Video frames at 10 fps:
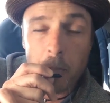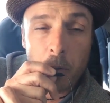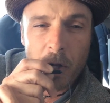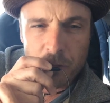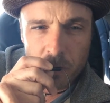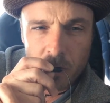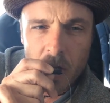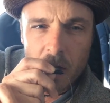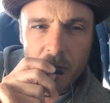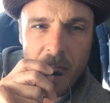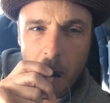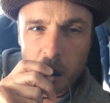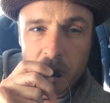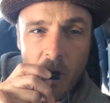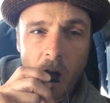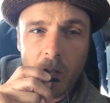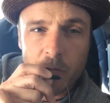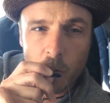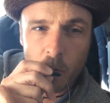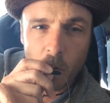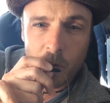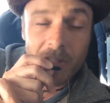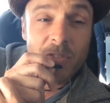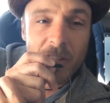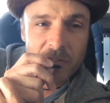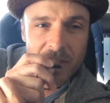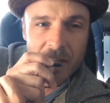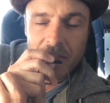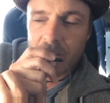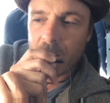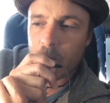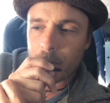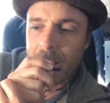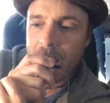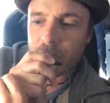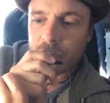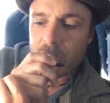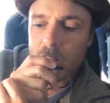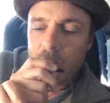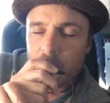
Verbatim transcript: pressure that would cause or necessitate that kind of reaction.